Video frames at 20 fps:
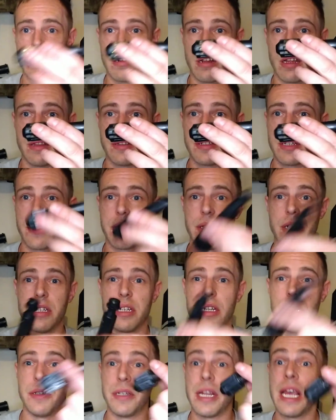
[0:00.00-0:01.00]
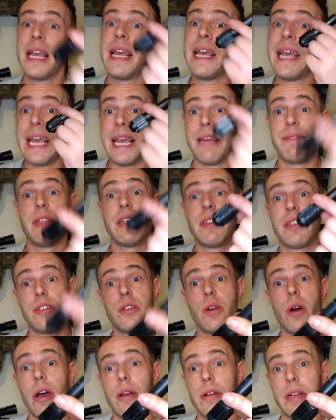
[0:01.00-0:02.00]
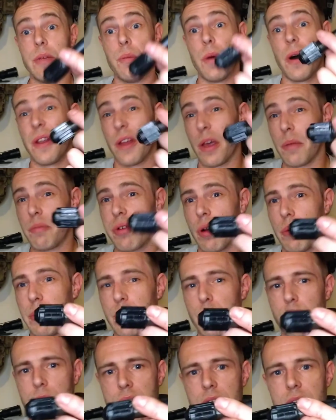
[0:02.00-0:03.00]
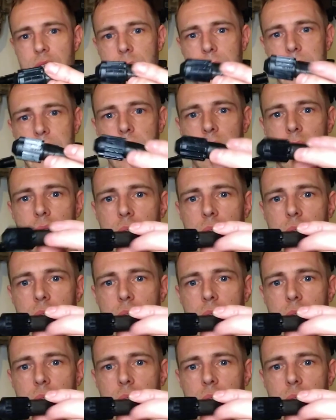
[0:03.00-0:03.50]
Like, there's nothing to lose. If this is your only one, I probably wouldn't do it.